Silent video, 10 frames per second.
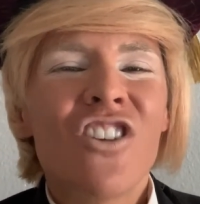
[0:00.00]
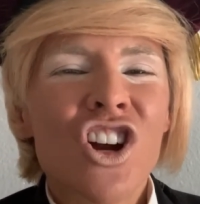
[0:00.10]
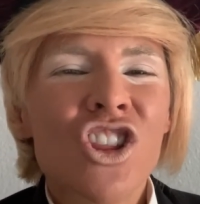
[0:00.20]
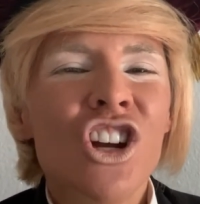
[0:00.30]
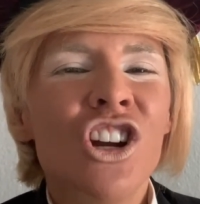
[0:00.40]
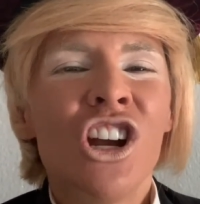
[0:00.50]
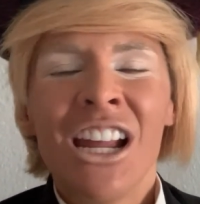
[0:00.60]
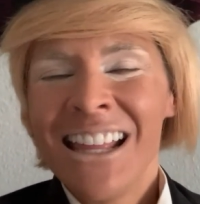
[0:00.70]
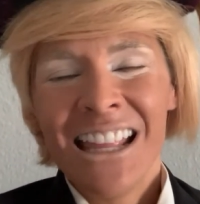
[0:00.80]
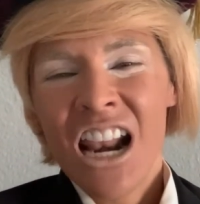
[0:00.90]
further
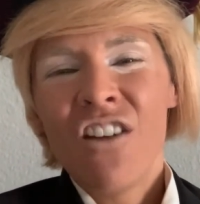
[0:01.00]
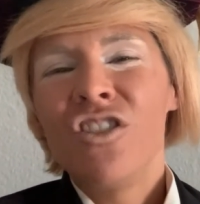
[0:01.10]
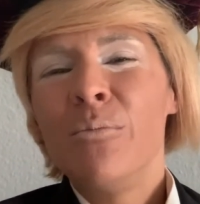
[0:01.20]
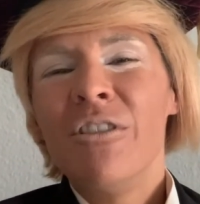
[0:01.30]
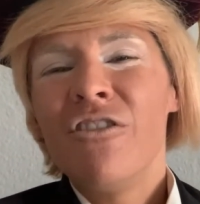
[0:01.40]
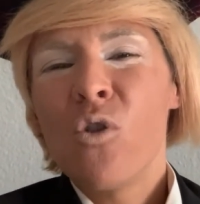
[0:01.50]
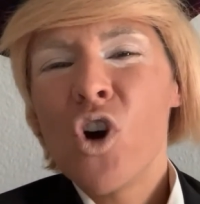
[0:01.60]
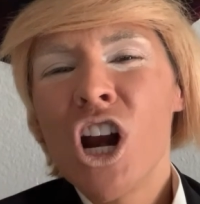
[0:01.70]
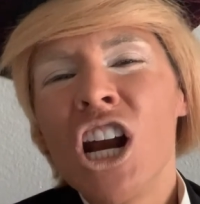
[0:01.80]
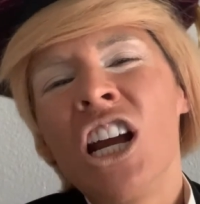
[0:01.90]
than ever
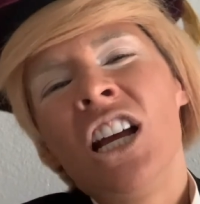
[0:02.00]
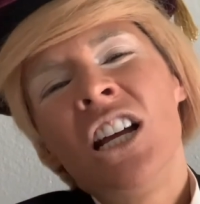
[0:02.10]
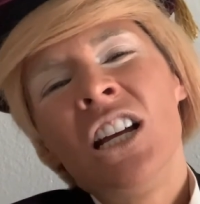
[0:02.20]
before.